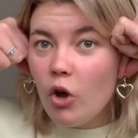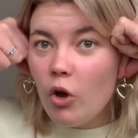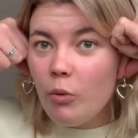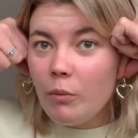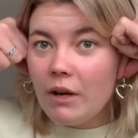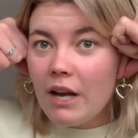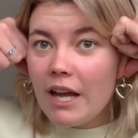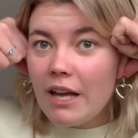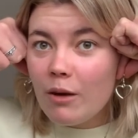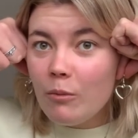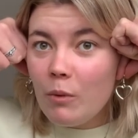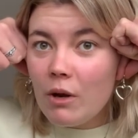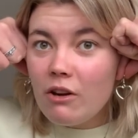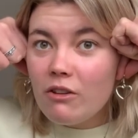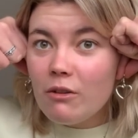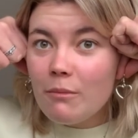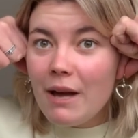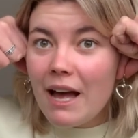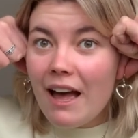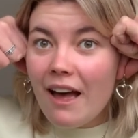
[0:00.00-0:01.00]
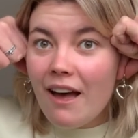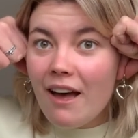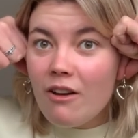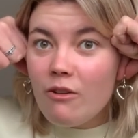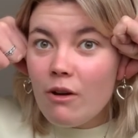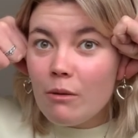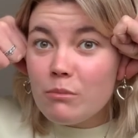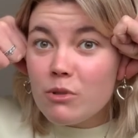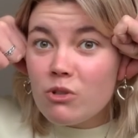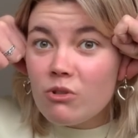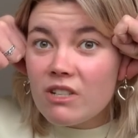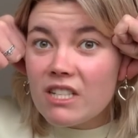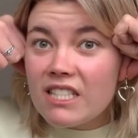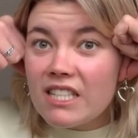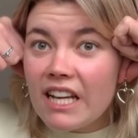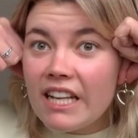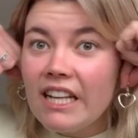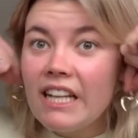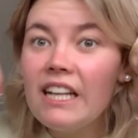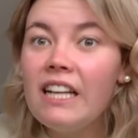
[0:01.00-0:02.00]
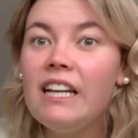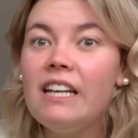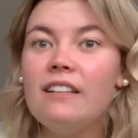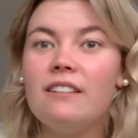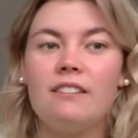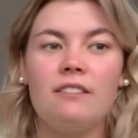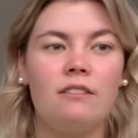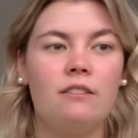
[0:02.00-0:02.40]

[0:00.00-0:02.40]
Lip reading: when I can wear them out. I'm so excited.